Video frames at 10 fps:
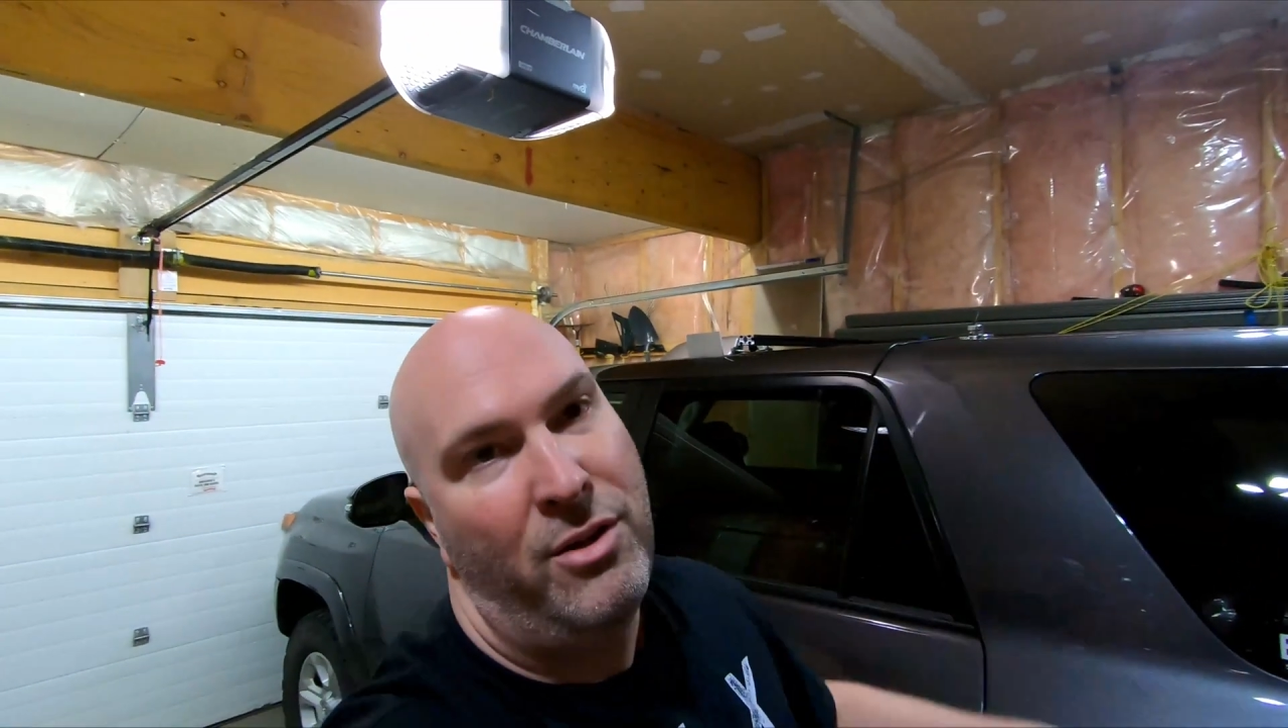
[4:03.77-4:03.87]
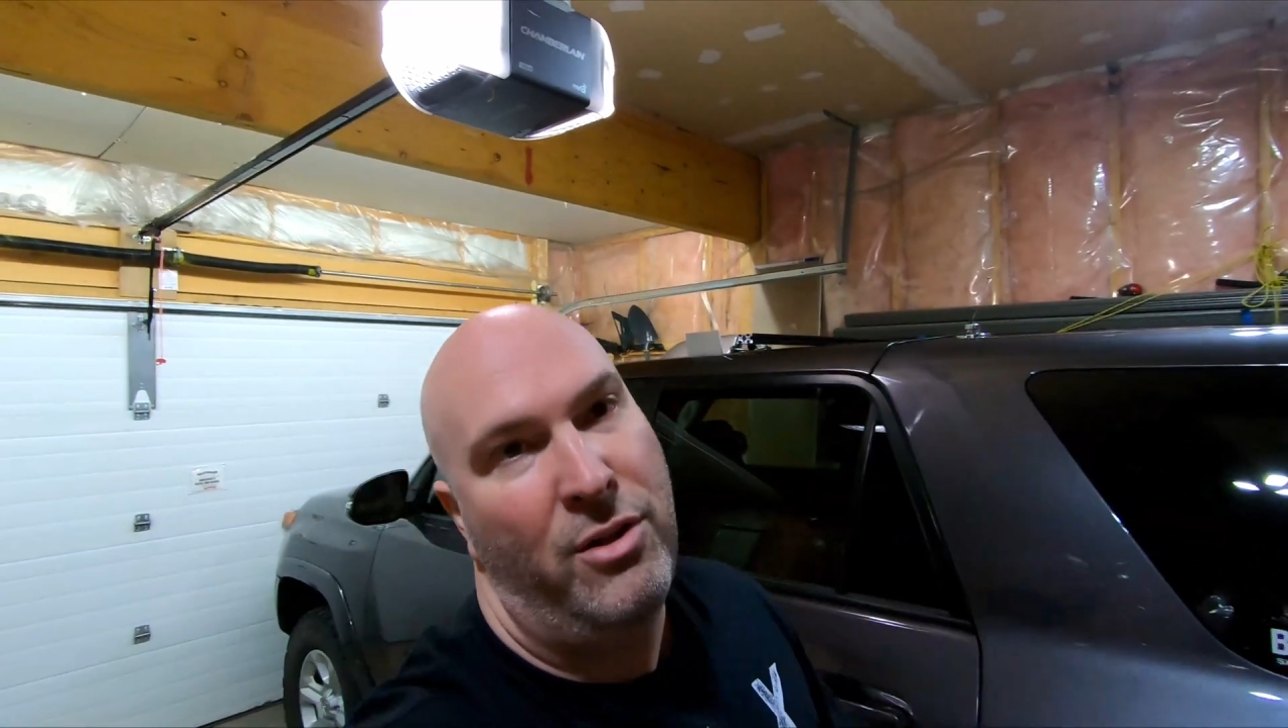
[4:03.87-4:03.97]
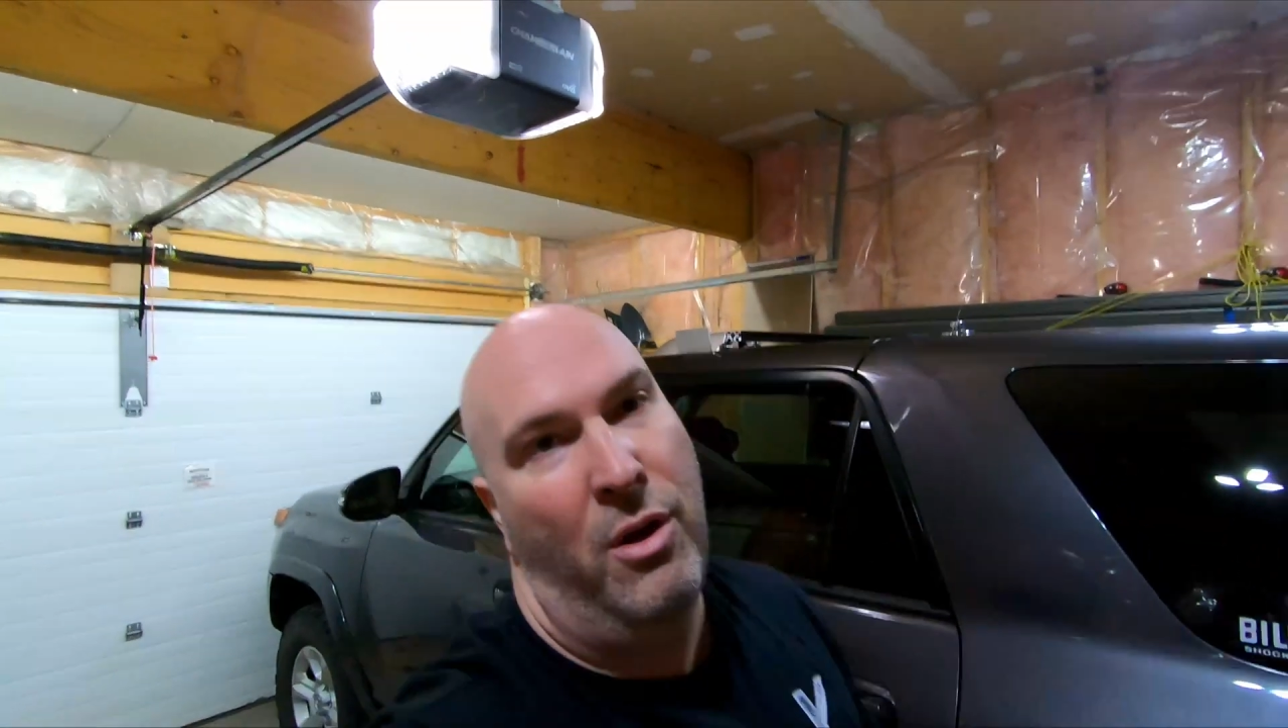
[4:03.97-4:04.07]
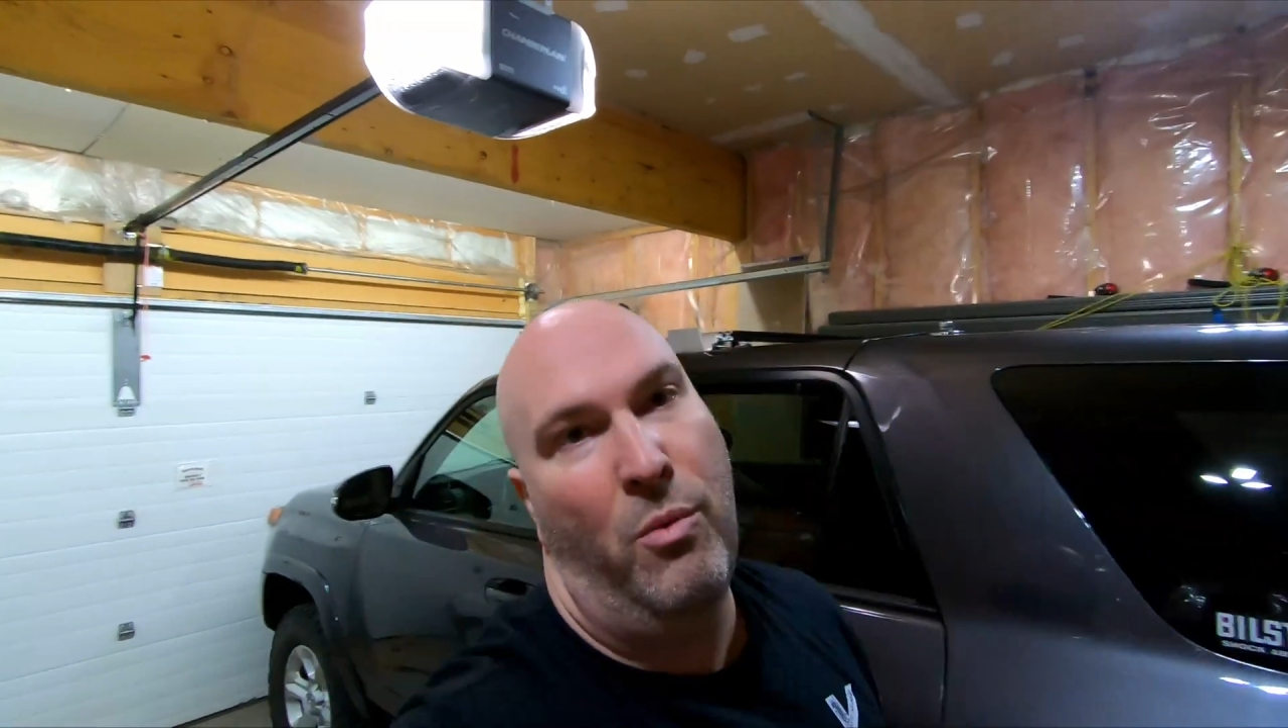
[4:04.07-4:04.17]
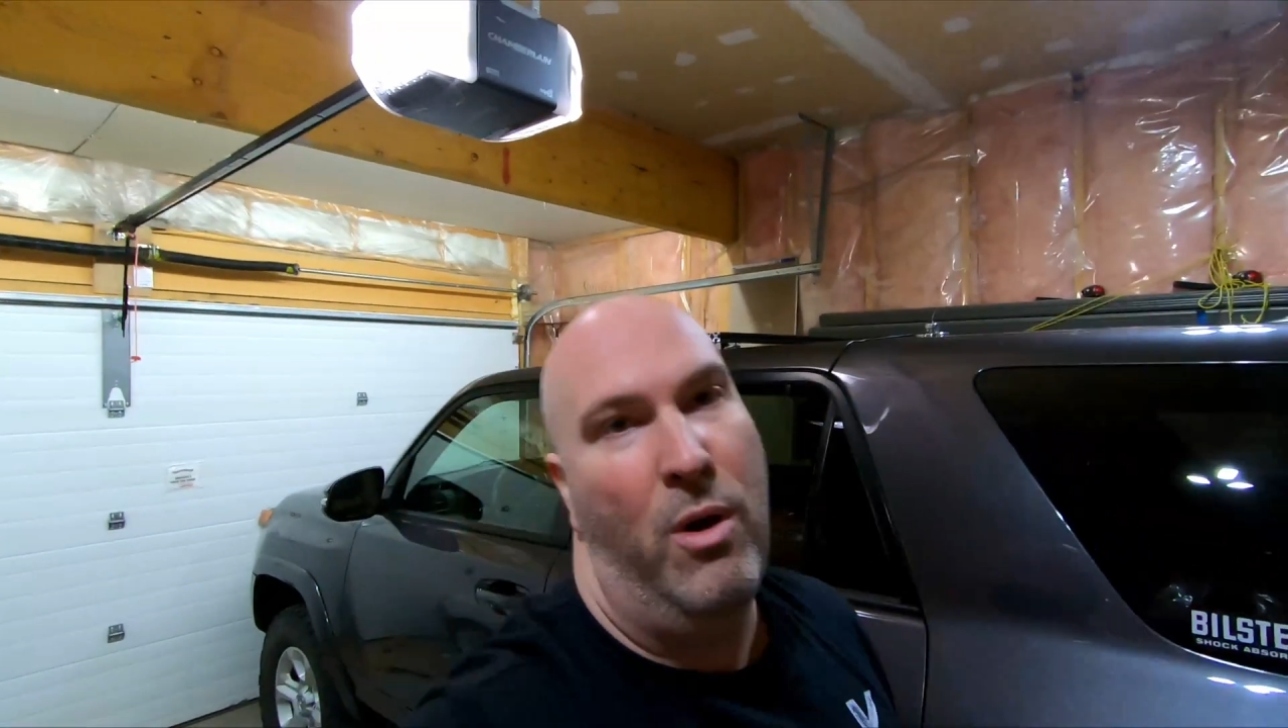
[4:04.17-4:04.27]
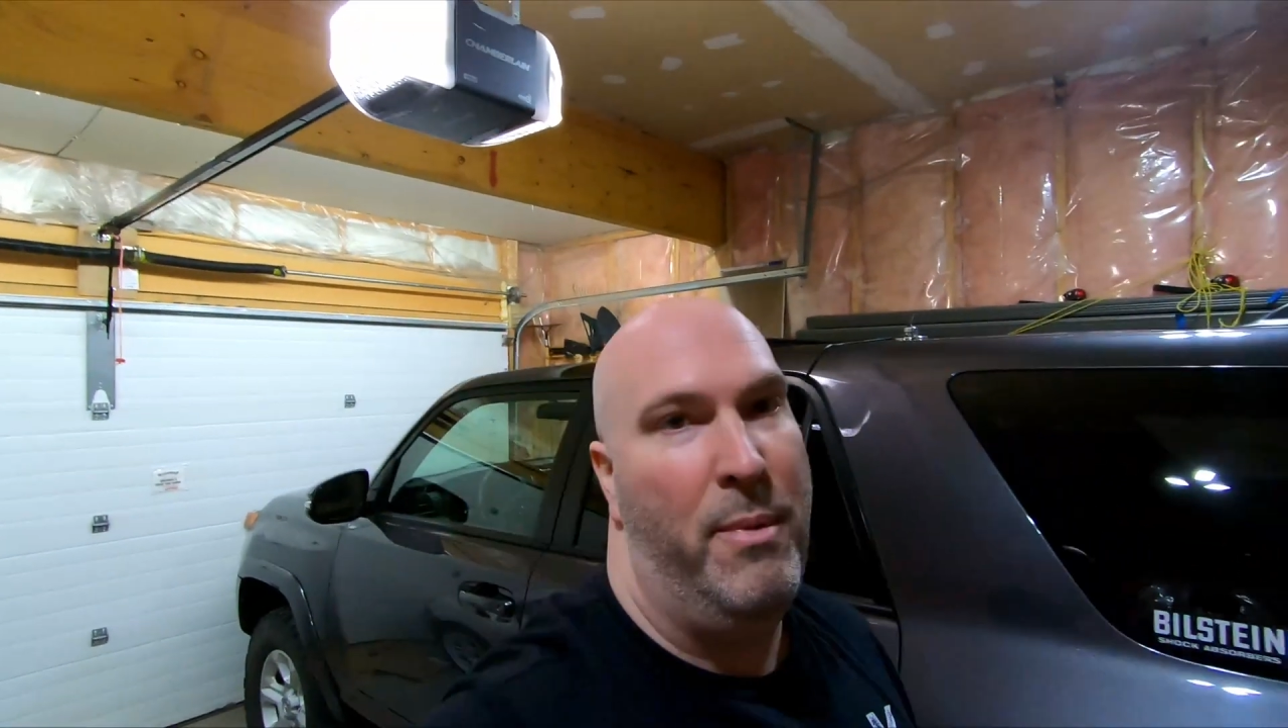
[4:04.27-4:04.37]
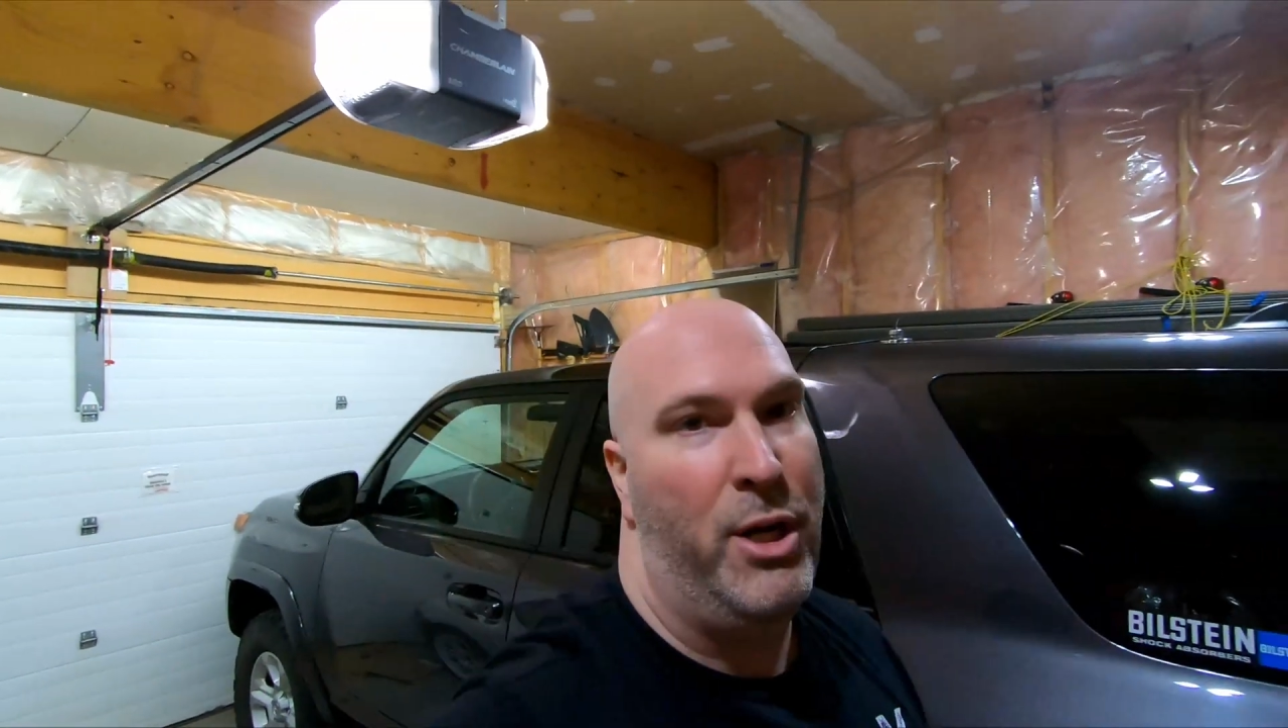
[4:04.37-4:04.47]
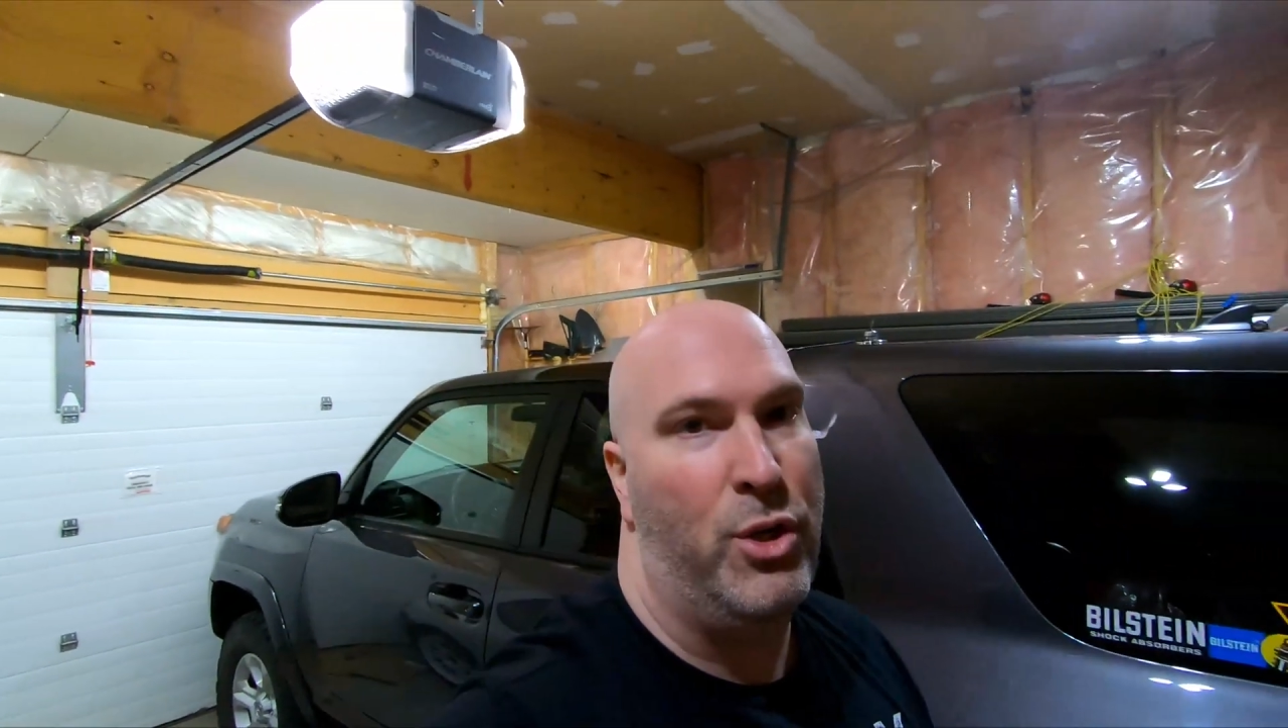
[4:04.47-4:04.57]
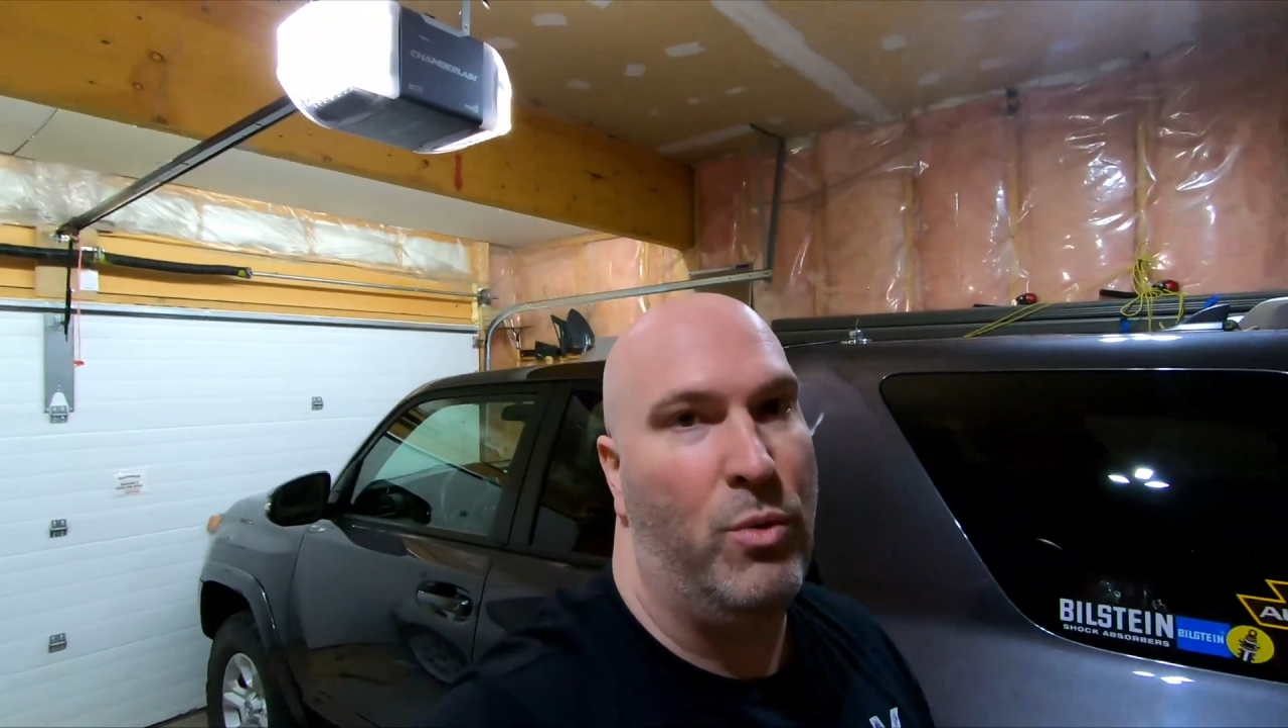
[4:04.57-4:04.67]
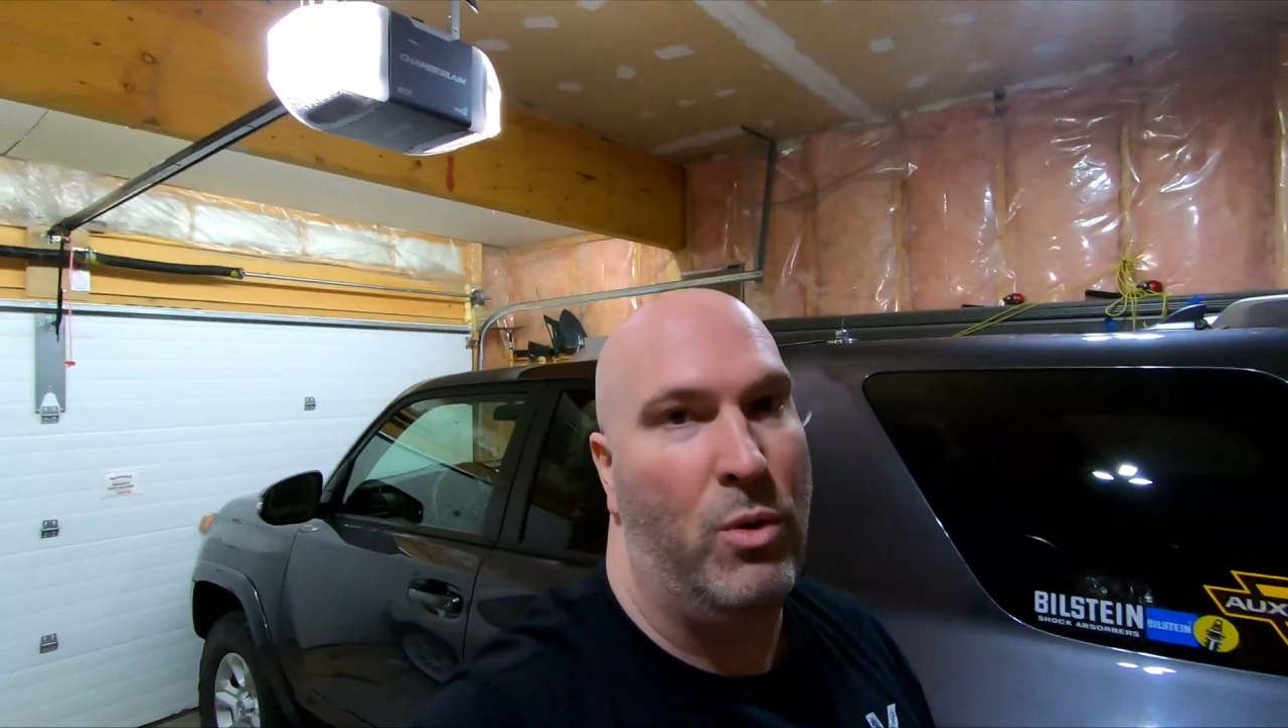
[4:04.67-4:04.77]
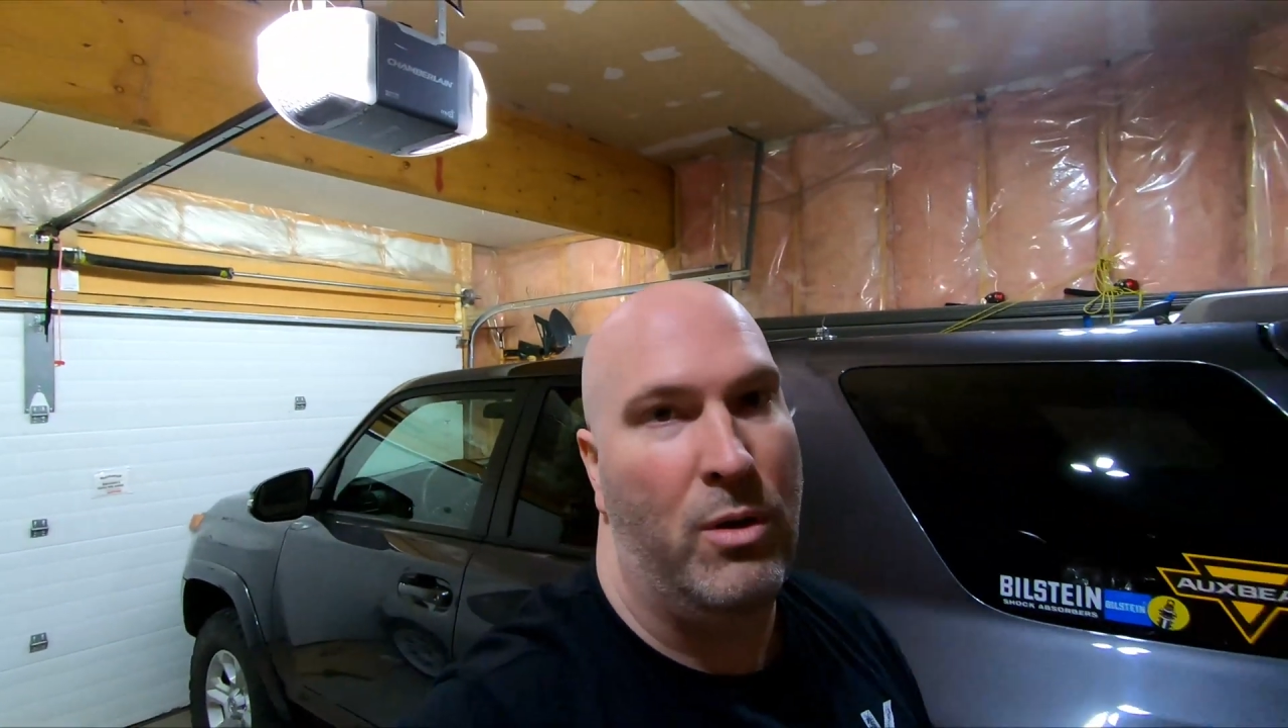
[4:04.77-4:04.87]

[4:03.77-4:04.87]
so I want to make sure